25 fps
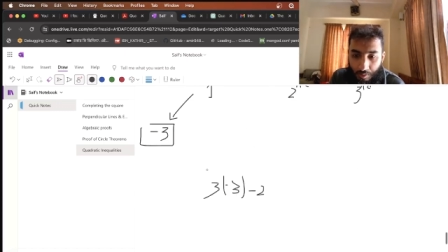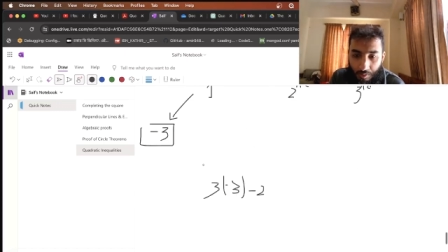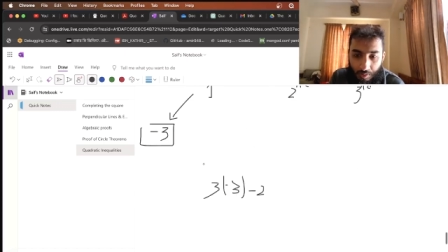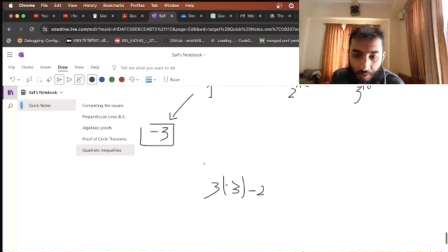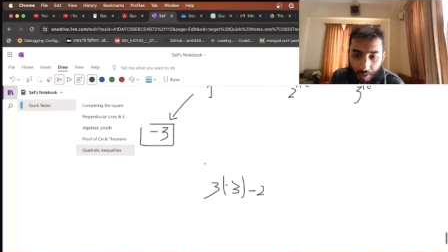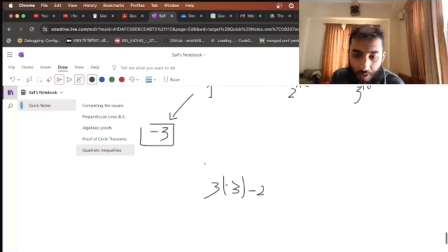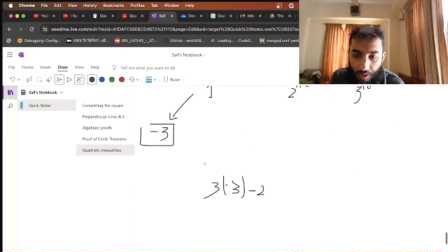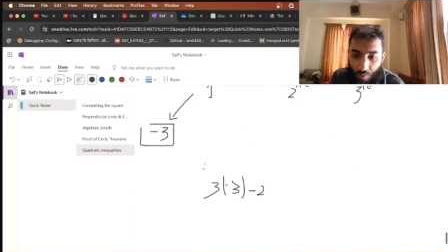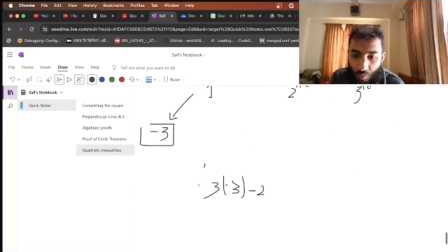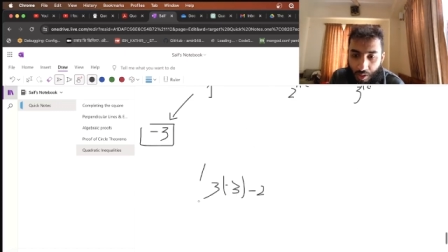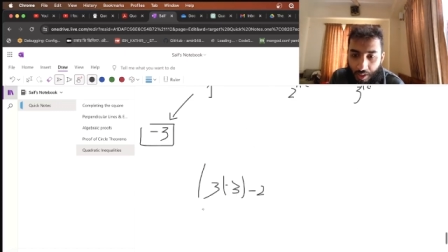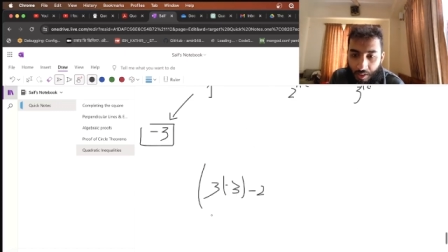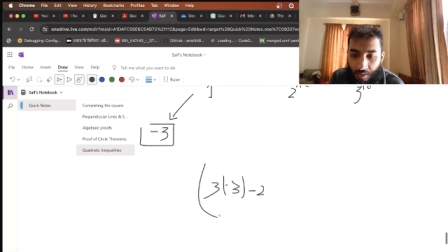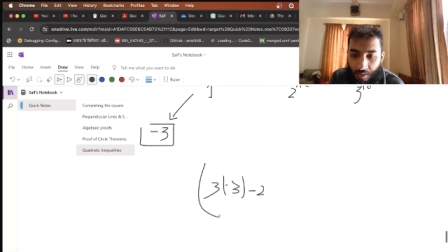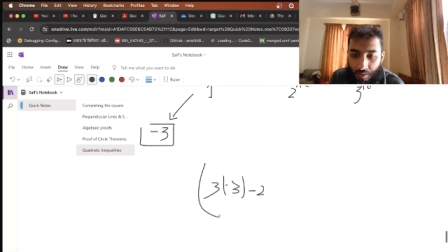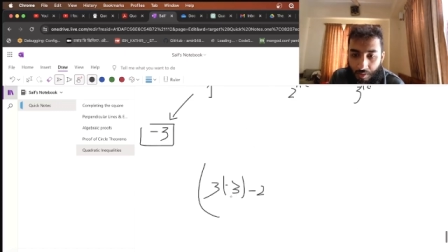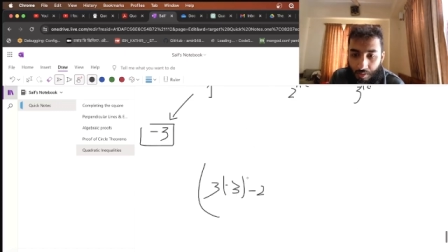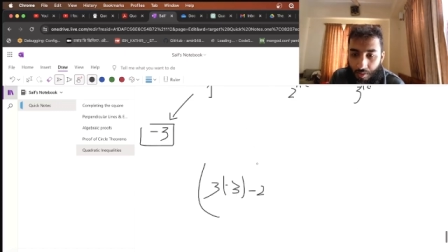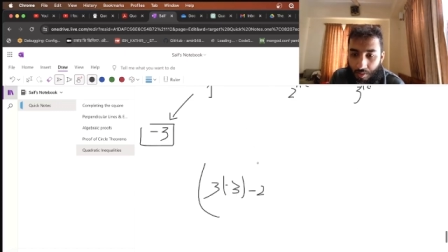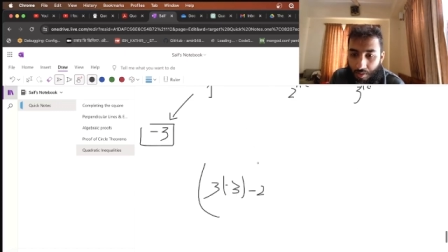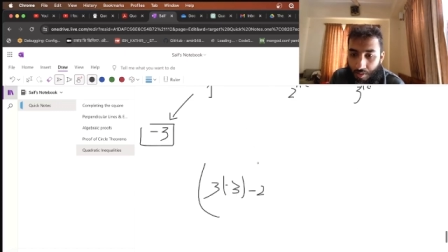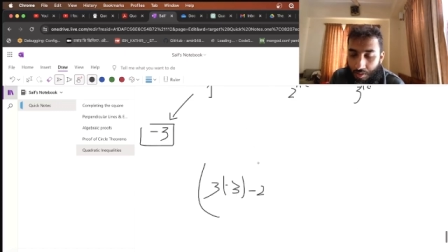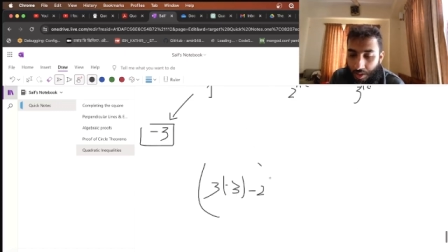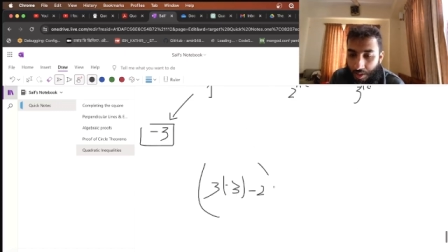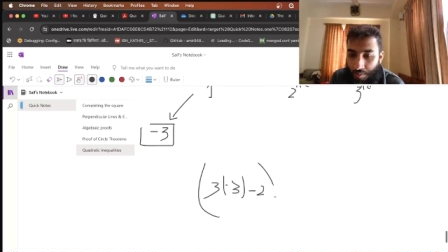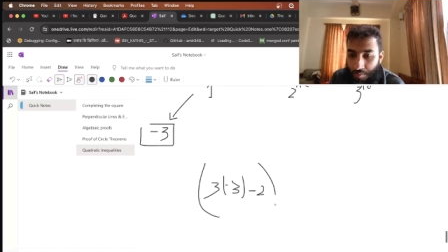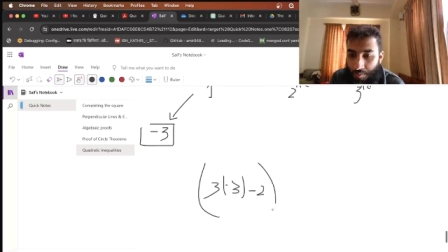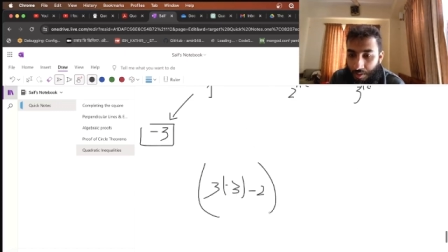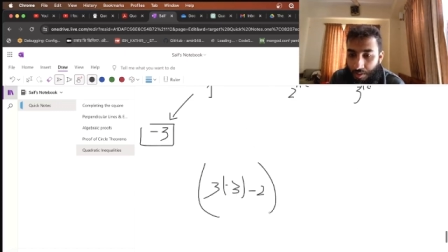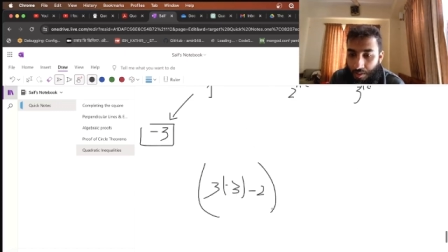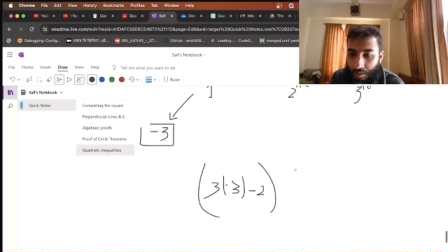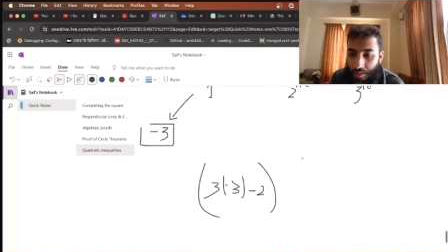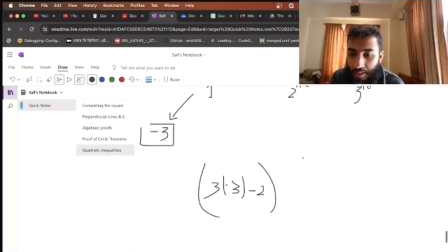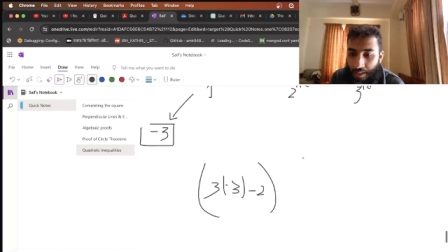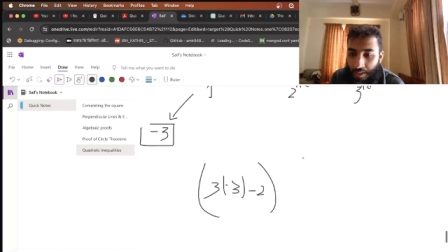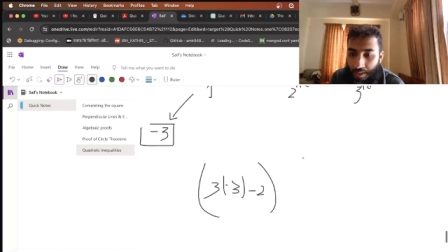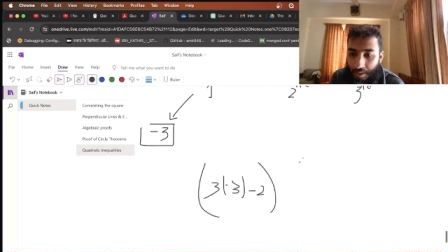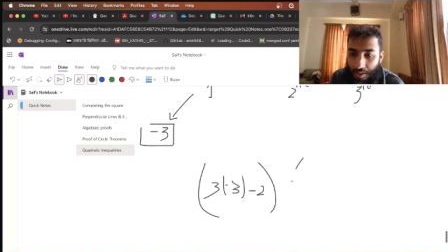This is one term.
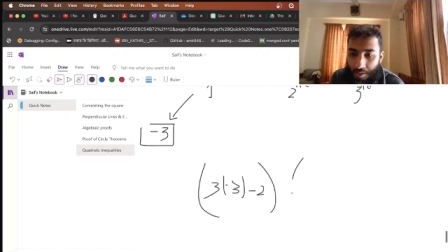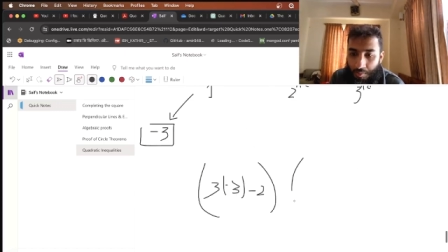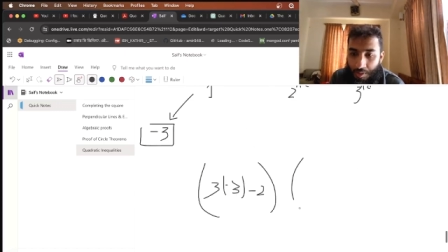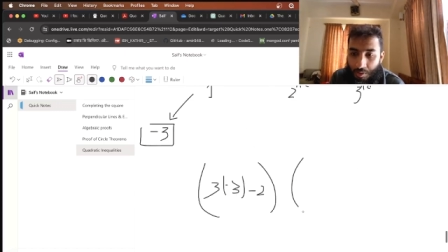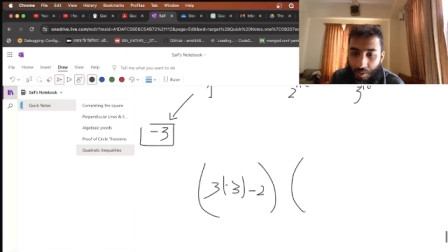Another term is